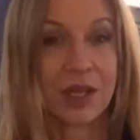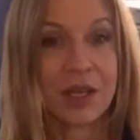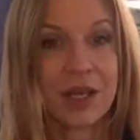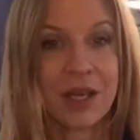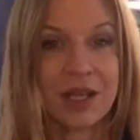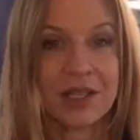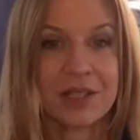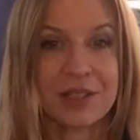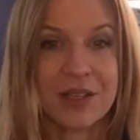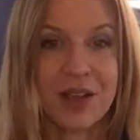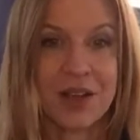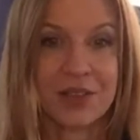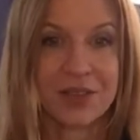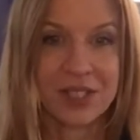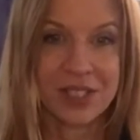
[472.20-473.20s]
and it's
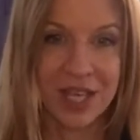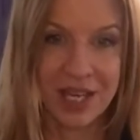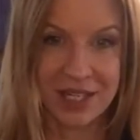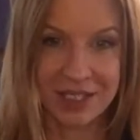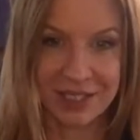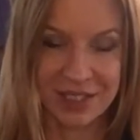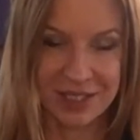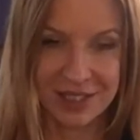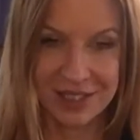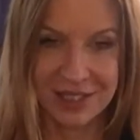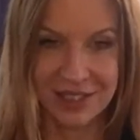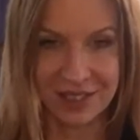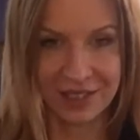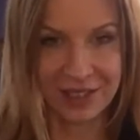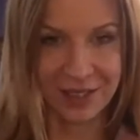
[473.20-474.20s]
all of a sudden
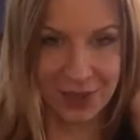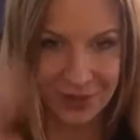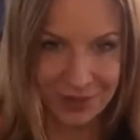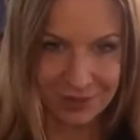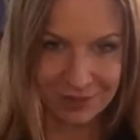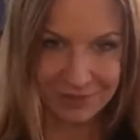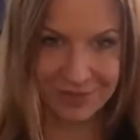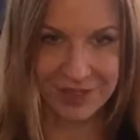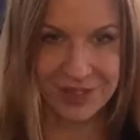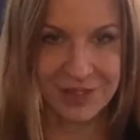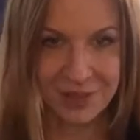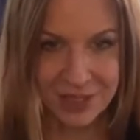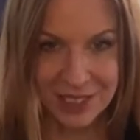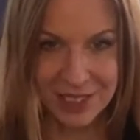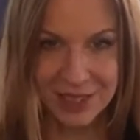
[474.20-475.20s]
it's, you know,
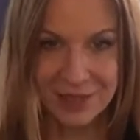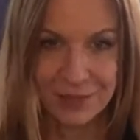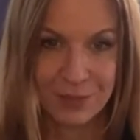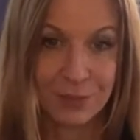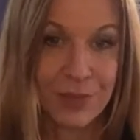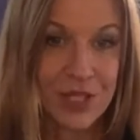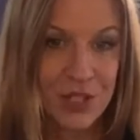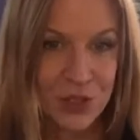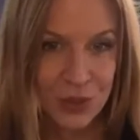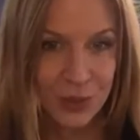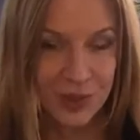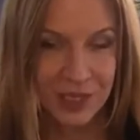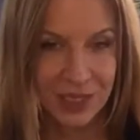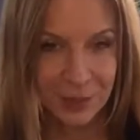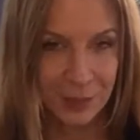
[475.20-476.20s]
it's
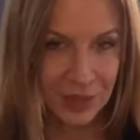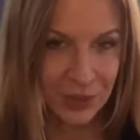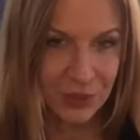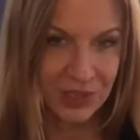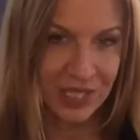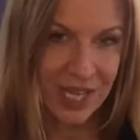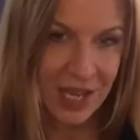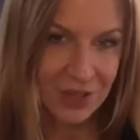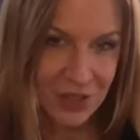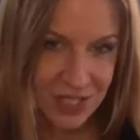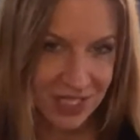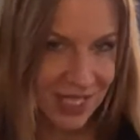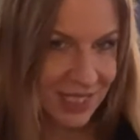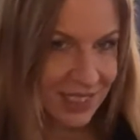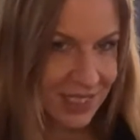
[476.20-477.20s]
mushrooming and ballooning out, just
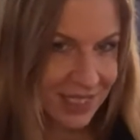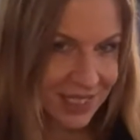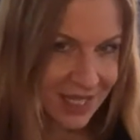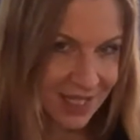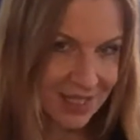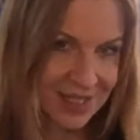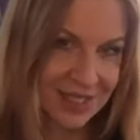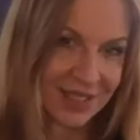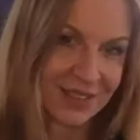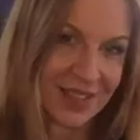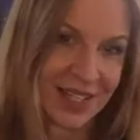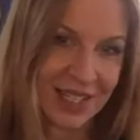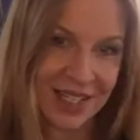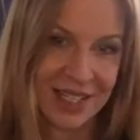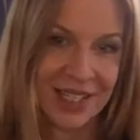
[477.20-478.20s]
like detoxing,
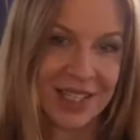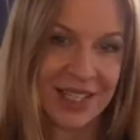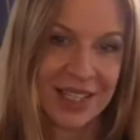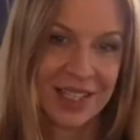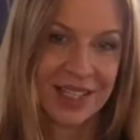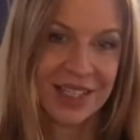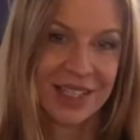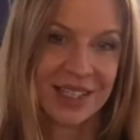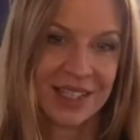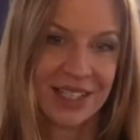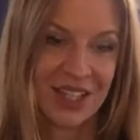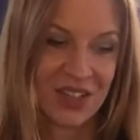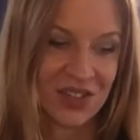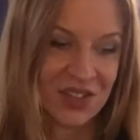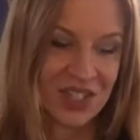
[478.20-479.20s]
right? You
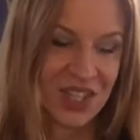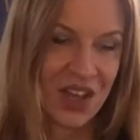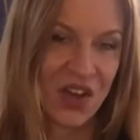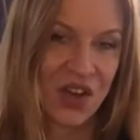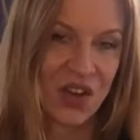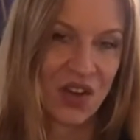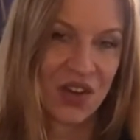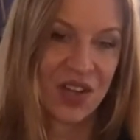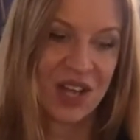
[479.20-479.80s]
know, so I